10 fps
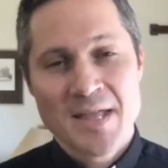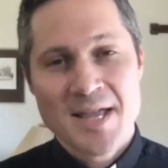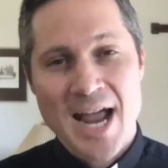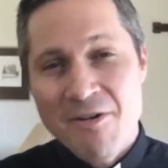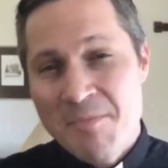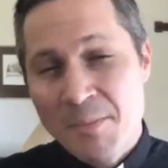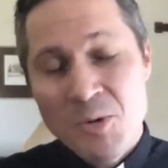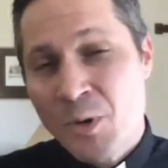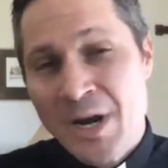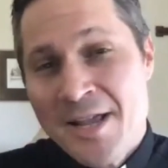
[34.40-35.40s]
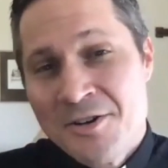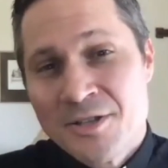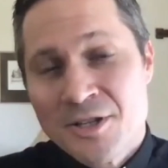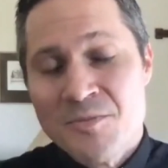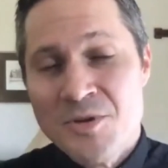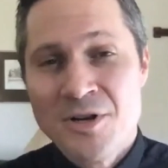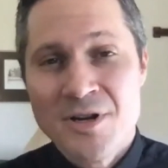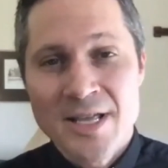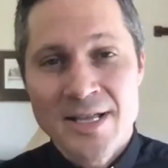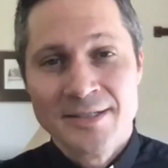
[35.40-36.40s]
I remember when I entered the
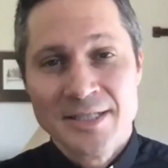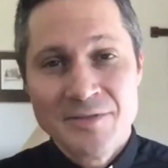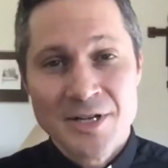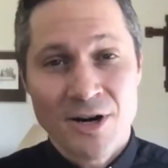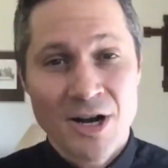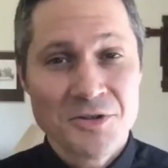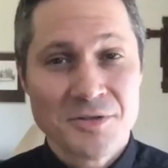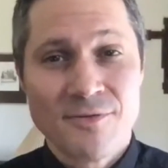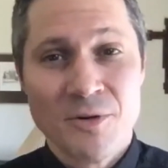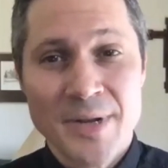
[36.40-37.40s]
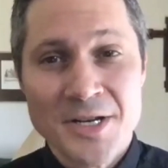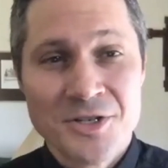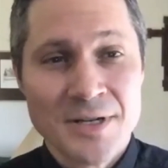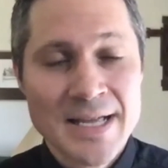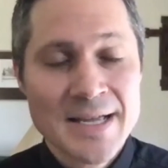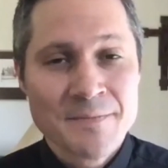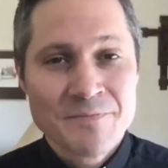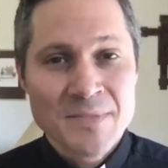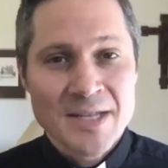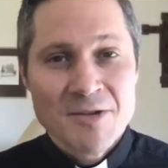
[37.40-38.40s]
community and lived in our house of formation,
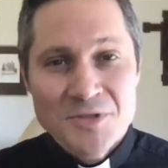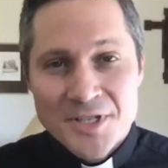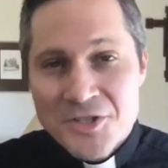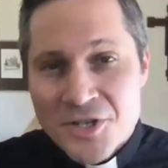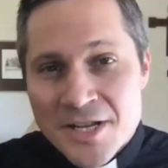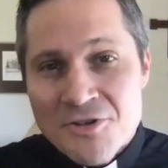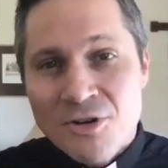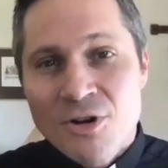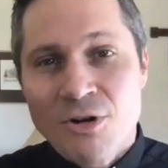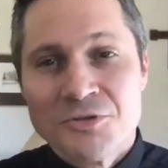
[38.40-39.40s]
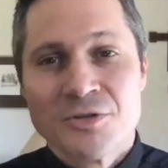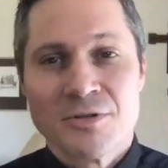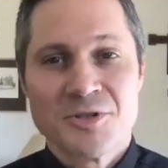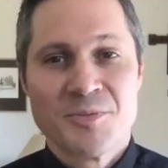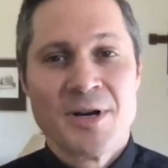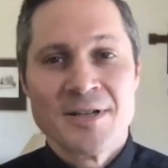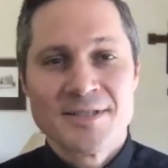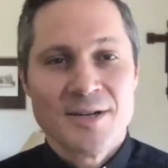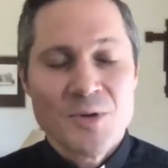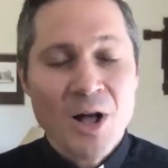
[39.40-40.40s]
it was such an intercultural
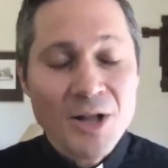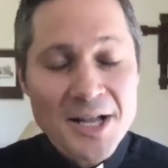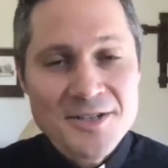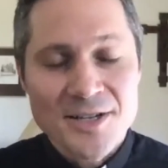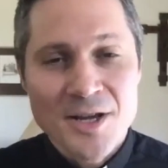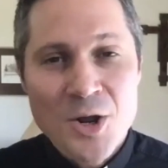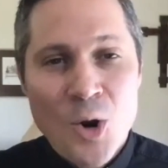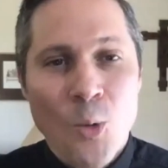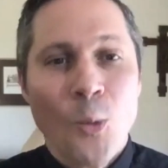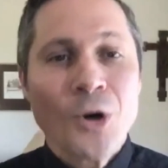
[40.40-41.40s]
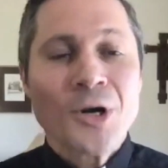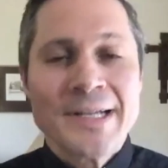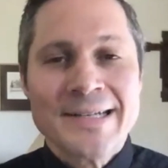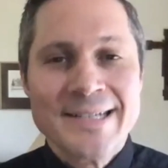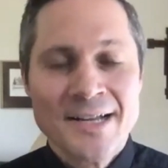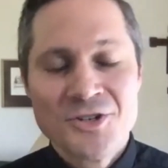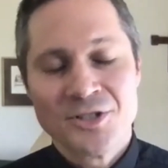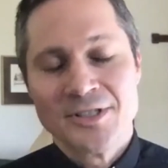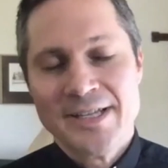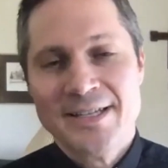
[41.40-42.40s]
experience that we all had to work
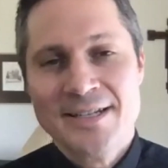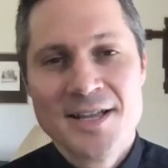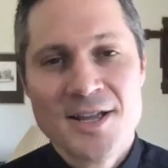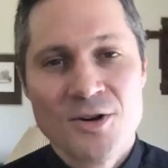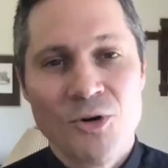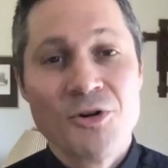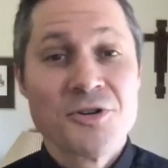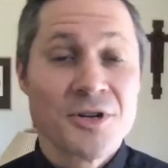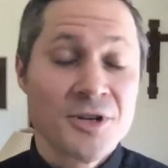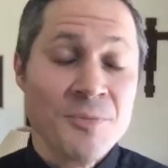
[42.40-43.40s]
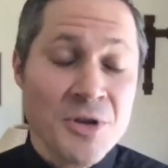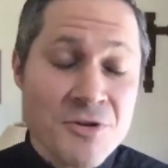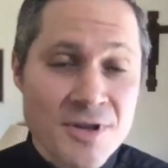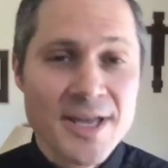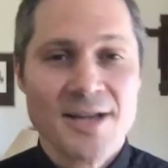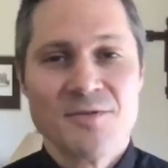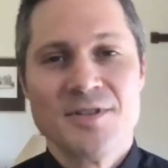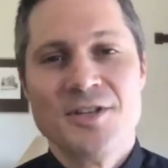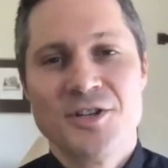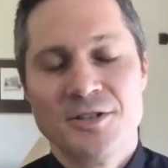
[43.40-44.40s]
intentionally in order to communicate
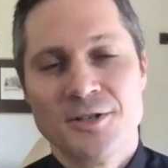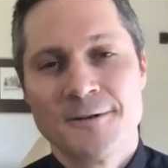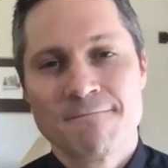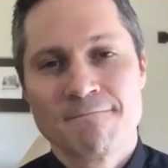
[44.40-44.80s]
with each other.